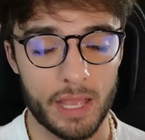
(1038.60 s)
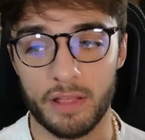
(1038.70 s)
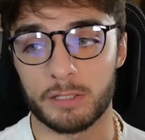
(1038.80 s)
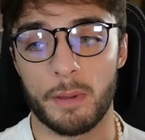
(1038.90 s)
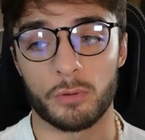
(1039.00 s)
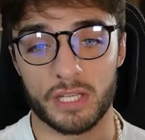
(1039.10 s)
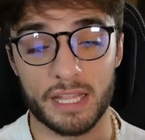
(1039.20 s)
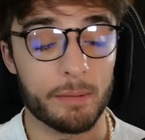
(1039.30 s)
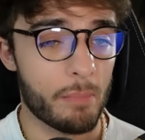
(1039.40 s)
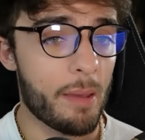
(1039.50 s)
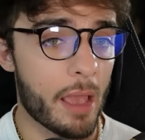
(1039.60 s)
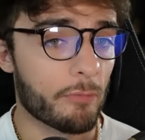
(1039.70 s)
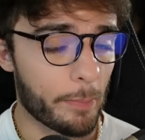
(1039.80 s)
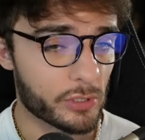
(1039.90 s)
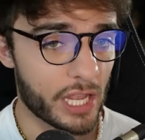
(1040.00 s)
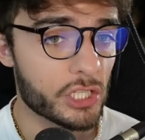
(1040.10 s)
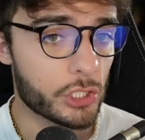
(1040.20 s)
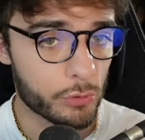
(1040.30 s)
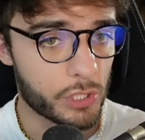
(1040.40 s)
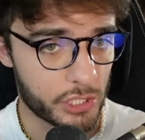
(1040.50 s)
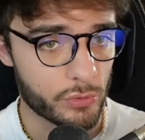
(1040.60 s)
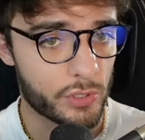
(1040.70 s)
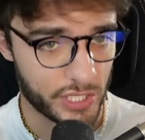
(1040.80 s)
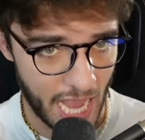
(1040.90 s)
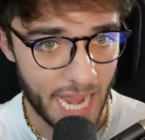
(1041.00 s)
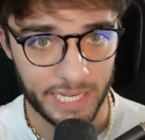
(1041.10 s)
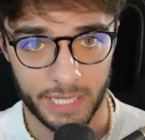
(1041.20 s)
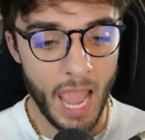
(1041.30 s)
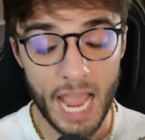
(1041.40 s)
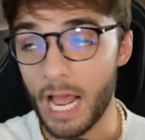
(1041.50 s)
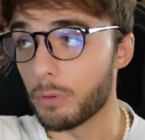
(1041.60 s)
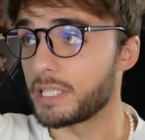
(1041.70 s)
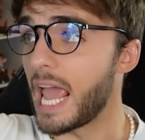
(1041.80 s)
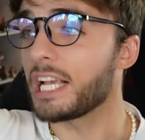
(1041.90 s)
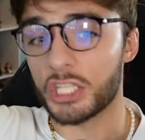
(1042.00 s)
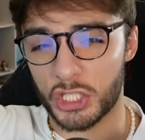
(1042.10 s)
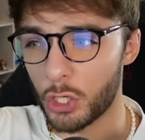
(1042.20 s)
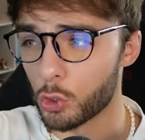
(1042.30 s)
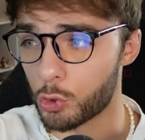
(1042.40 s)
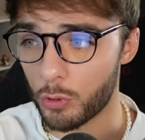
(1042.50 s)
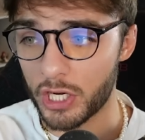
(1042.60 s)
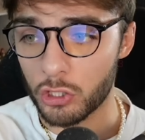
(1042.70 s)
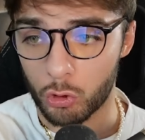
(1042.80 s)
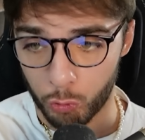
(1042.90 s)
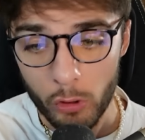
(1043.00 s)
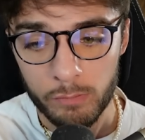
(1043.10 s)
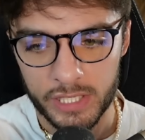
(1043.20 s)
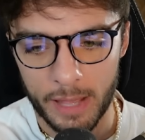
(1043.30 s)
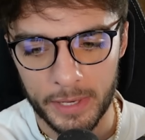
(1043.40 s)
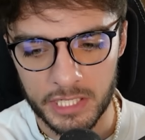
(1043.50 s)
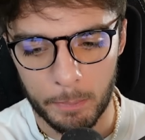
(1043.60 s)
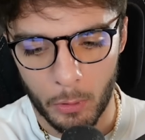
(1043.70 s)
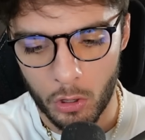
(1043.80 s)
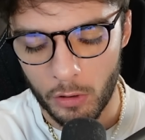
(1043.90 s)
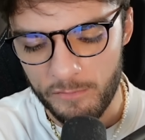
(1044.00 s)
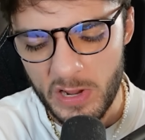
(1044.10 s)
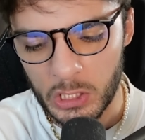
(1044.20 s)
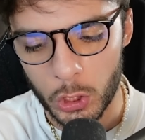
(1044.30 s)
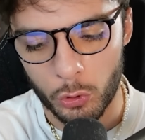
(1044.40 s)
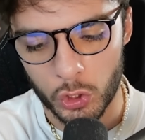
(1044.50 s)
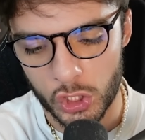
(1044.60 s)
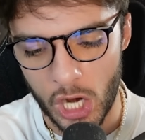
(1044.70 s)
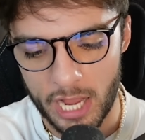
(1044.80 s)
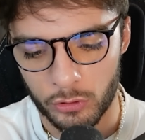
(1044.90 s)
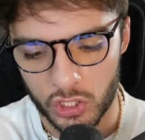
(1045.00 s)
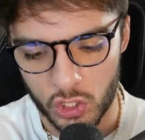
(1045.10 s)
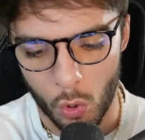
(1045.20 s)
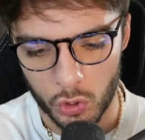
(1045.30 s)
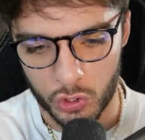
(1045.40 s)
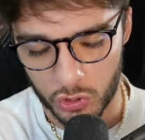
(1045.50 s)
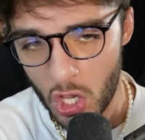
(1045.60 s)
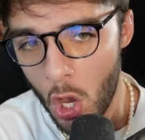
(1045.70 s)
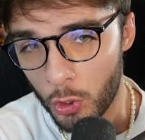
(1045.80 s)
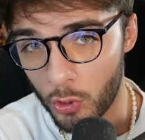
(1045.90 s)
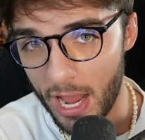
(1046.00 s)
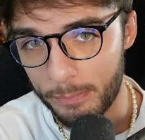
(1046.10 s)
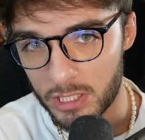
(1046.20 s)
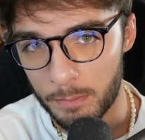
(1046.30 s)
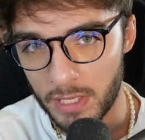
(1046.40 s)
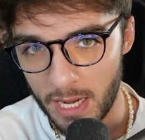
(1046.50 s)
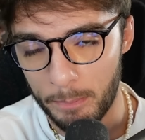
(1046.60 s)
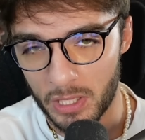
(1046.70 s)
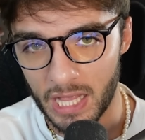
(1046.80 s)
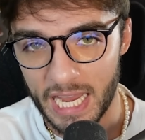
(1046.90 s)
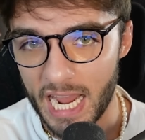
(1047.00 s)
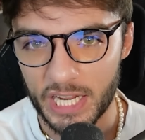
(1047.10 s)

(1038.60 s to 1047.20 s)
And thus, people say that Mei represents jujutsu society and how it takes children and grooms them into perfect little child soldiers who you're able to manipulate and